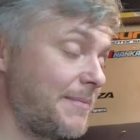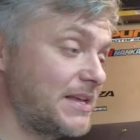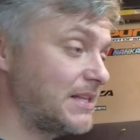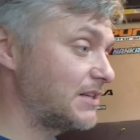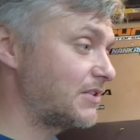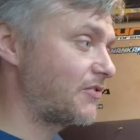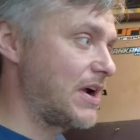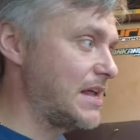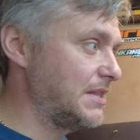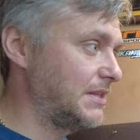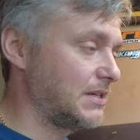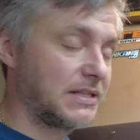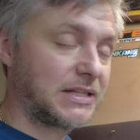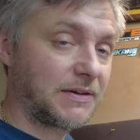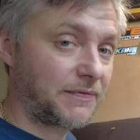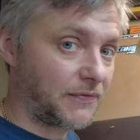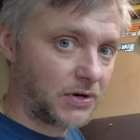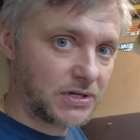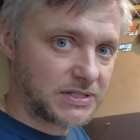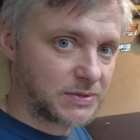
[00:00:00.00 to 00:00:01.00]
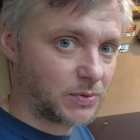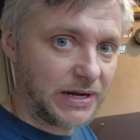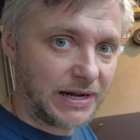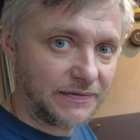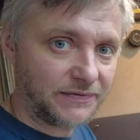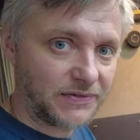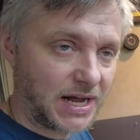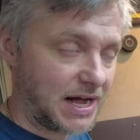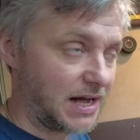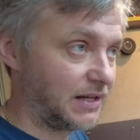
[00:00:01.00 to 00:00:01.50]
mean, granted, the first one
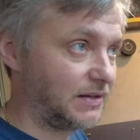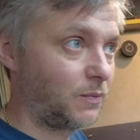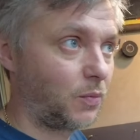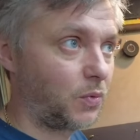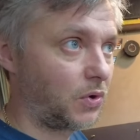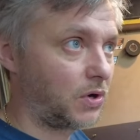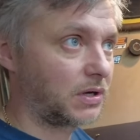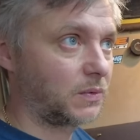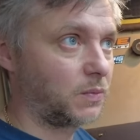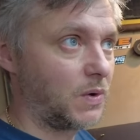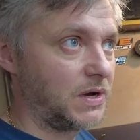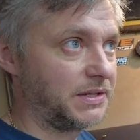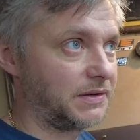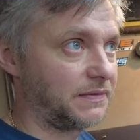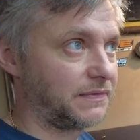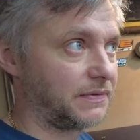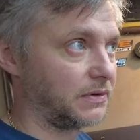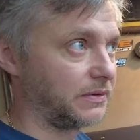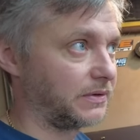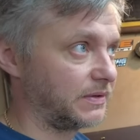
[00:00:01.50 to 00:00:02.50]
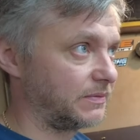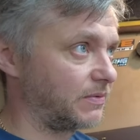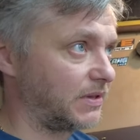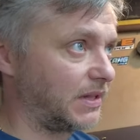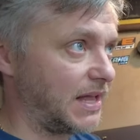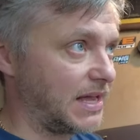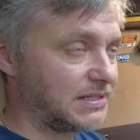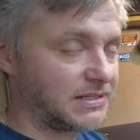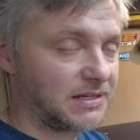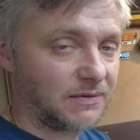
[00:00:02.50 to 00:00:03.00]
I've done worked wonderful. It
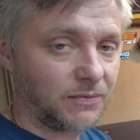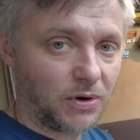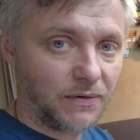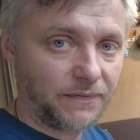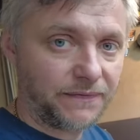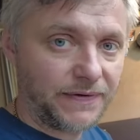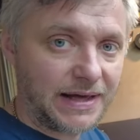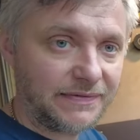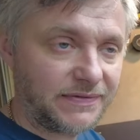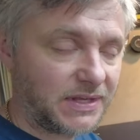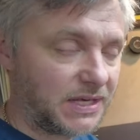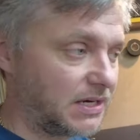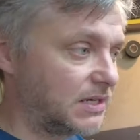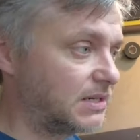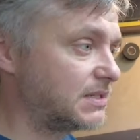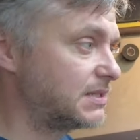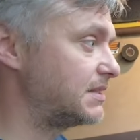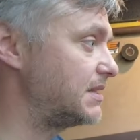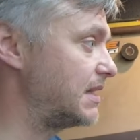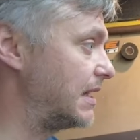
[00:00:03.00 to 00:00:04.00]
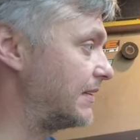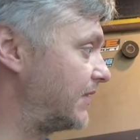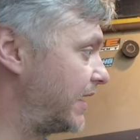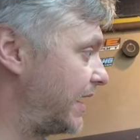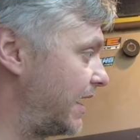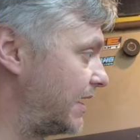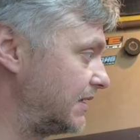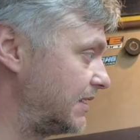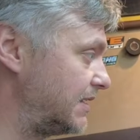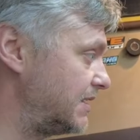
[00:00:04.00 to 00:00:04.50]
lasted, 5 years, never
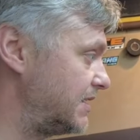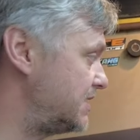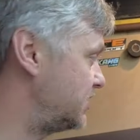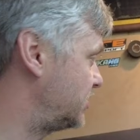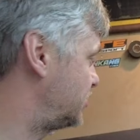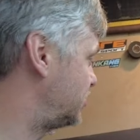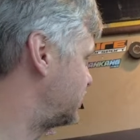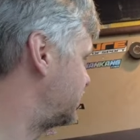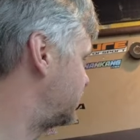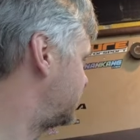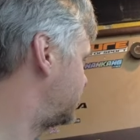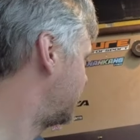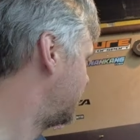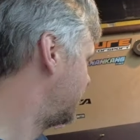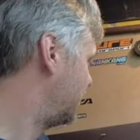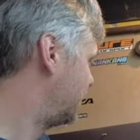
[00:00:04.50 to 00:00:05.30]
had any issues.